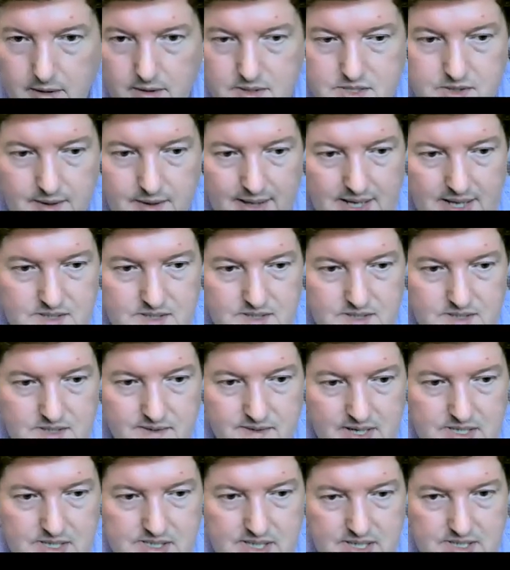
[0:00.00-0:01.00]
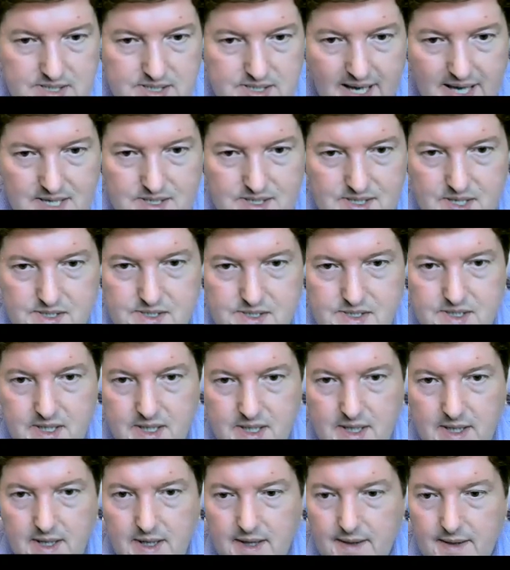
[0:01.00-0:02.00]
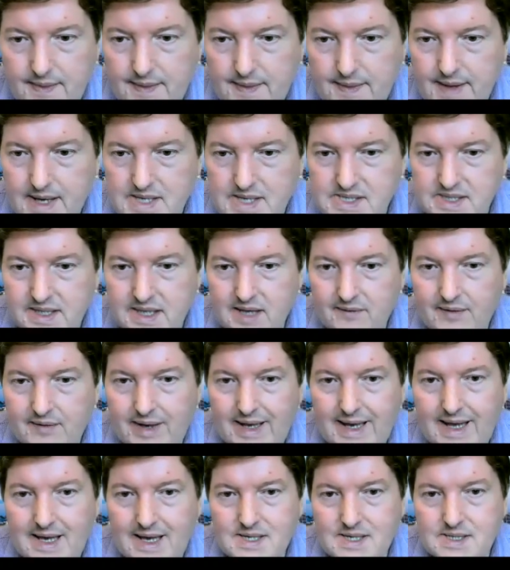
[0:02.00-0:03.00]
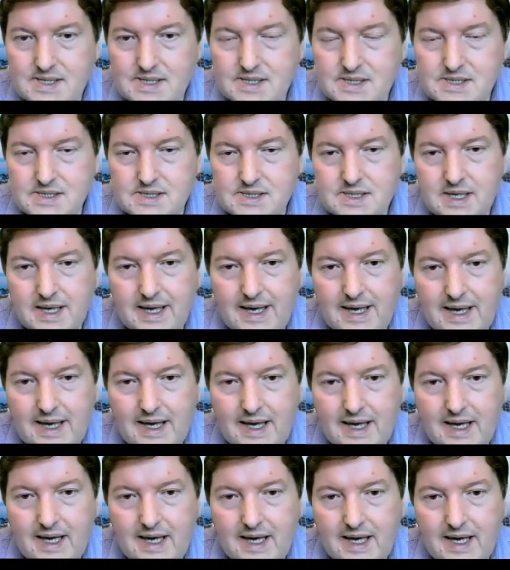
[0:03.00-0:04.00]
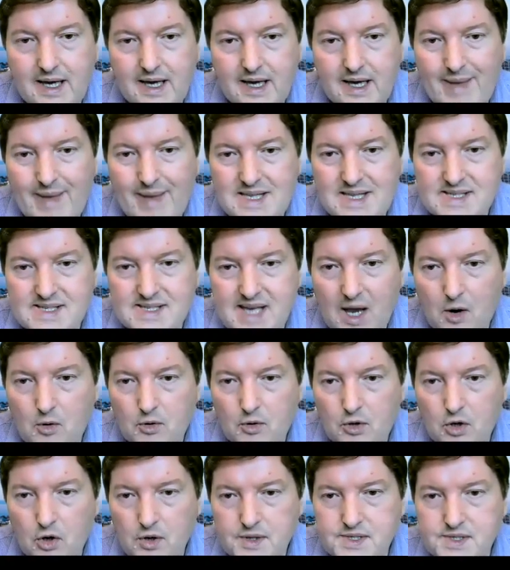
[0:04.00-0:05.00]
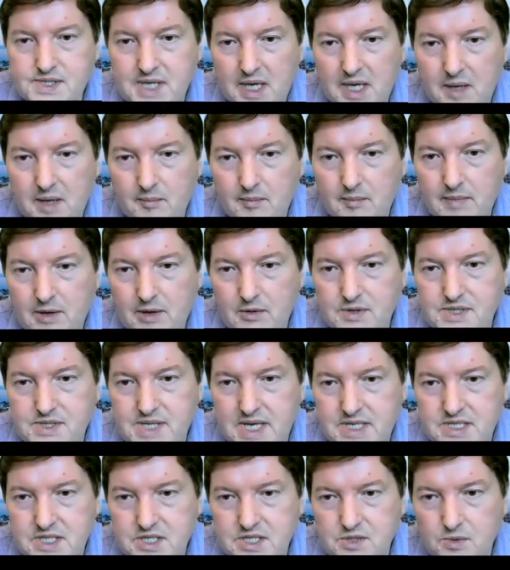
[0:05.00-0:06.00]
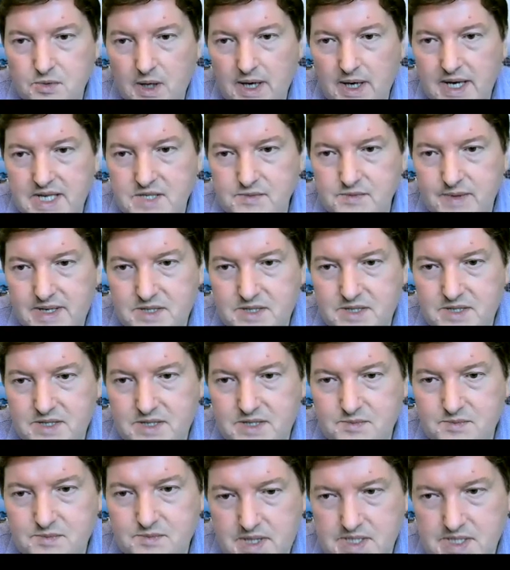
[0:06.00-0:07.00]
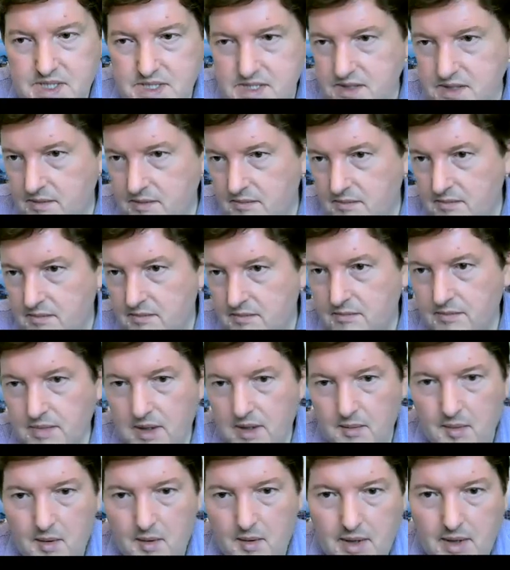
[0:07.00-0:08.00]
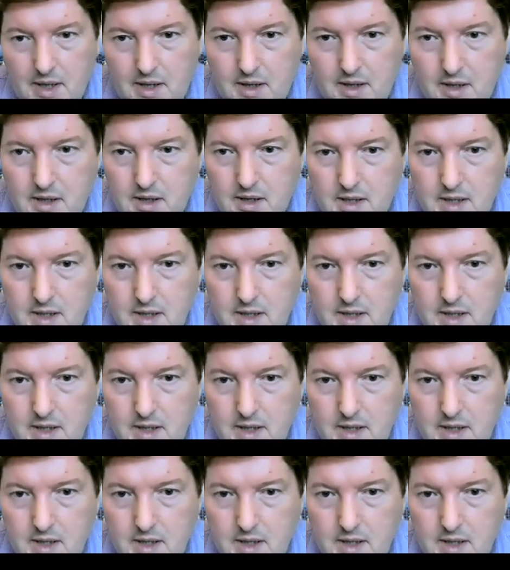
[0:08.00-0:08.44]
So that's the first list of hazards. There's another list here, the benzaldoxime, irritating to eyes, respiratory system, blah, blah, blah.